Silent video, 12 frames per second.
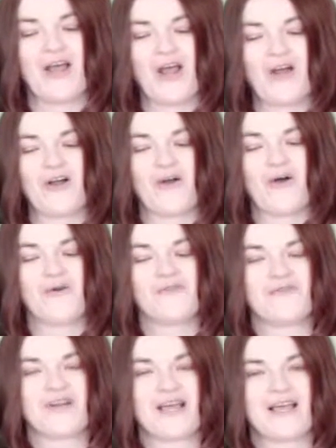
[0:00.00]
are all
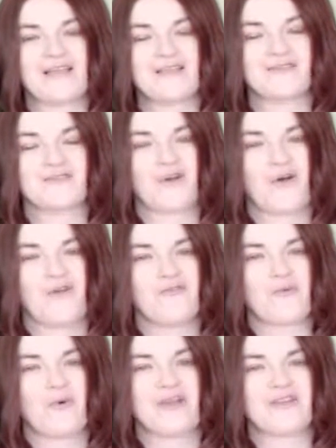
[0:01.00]
varieties of
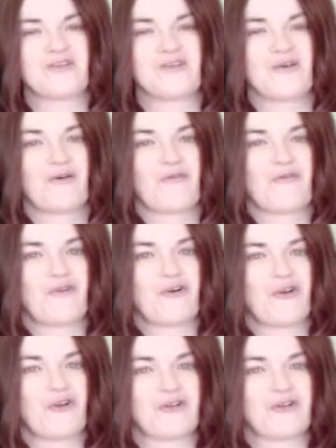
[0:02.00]
which fruit?